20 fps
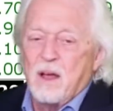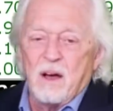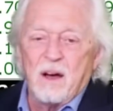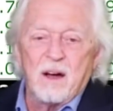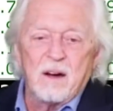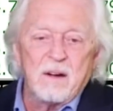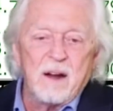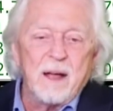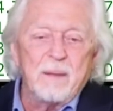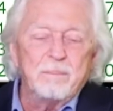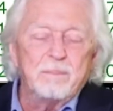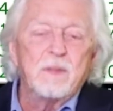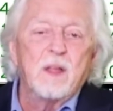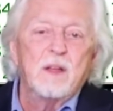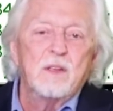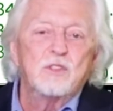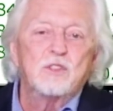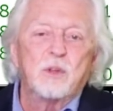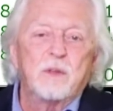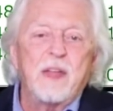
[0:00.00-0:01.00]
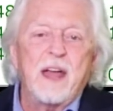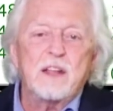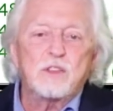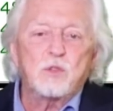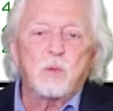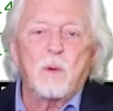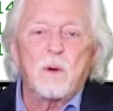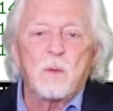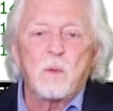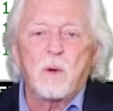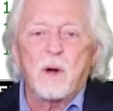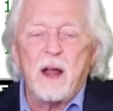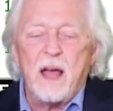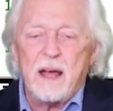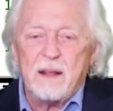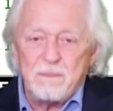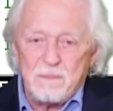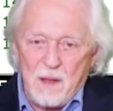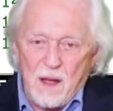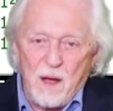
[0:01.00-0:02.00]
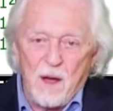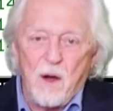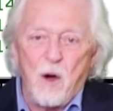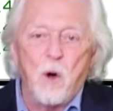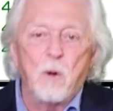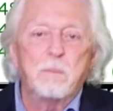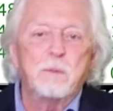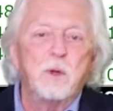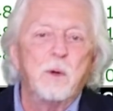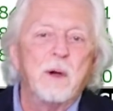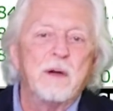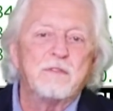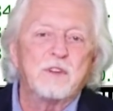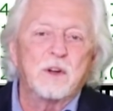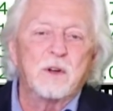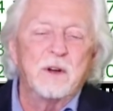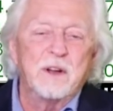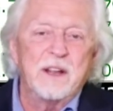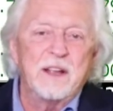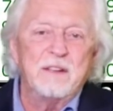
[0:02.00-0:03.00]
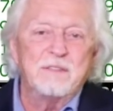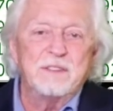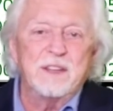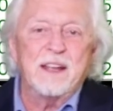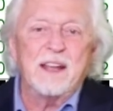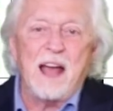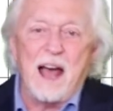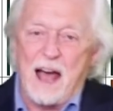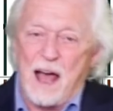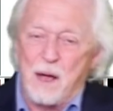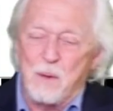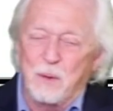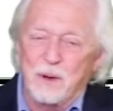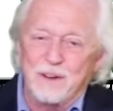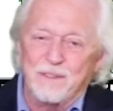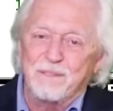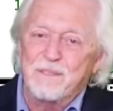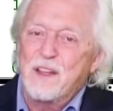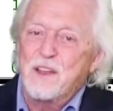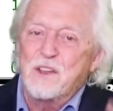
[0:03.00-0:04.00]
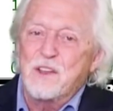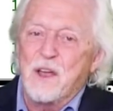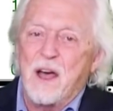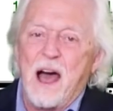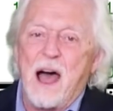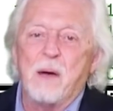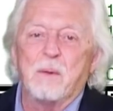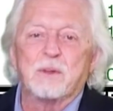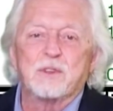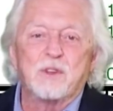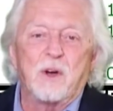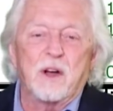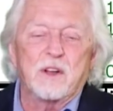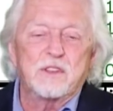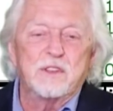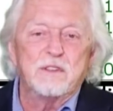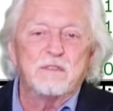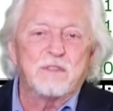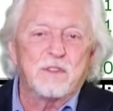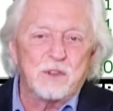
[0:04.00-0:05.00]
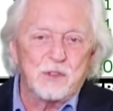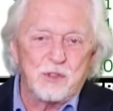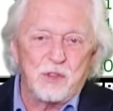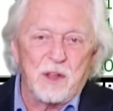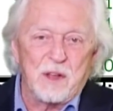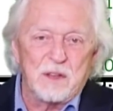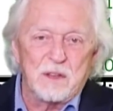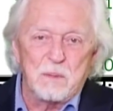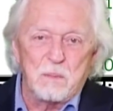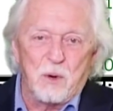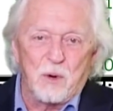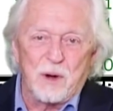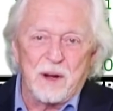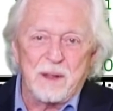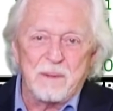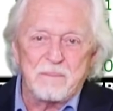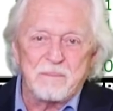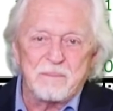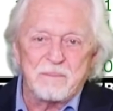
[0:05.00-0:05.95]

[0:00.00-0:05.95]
All right, so that's where we're at. Hope you have a good evening. I will. I will talk to you first thing in the morning.